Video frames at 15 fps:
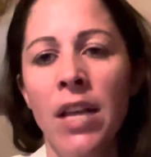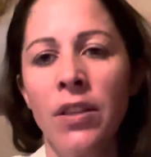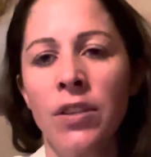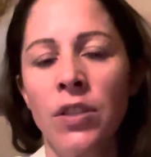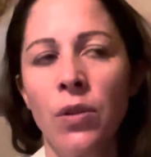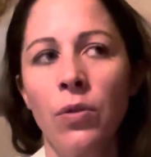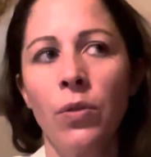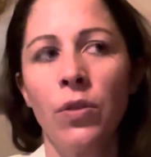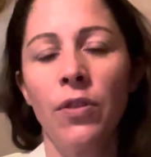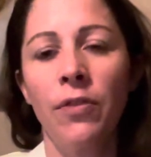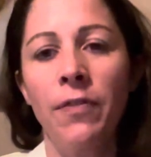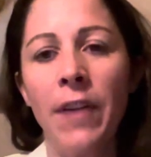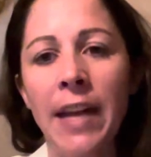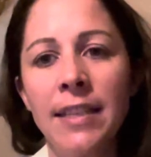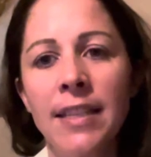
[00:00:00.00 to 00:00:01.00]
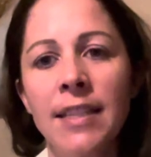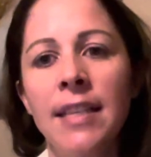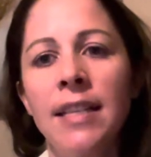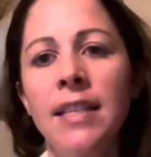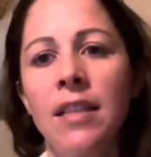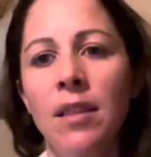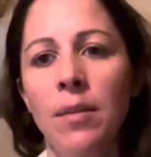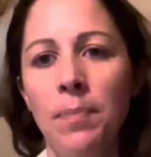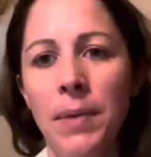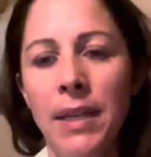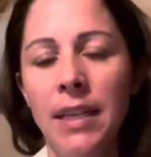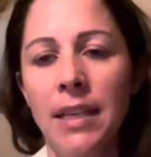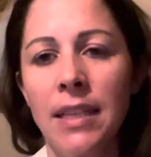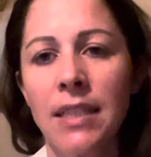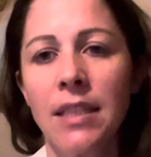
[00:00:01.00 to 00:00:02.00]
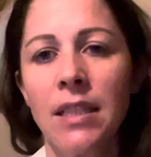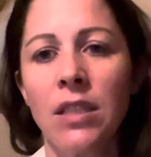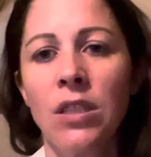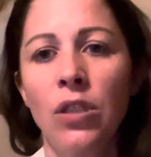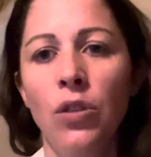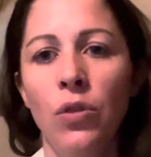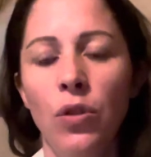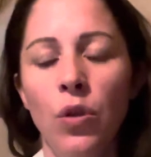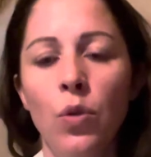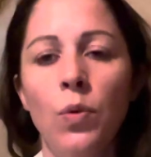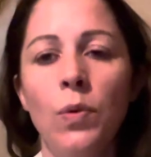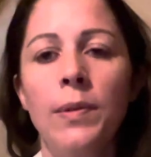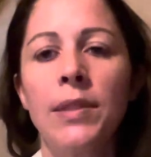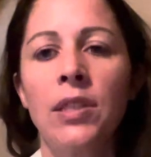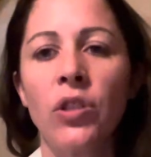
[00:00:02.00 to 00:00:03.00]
So the fantasies and the beingness is you use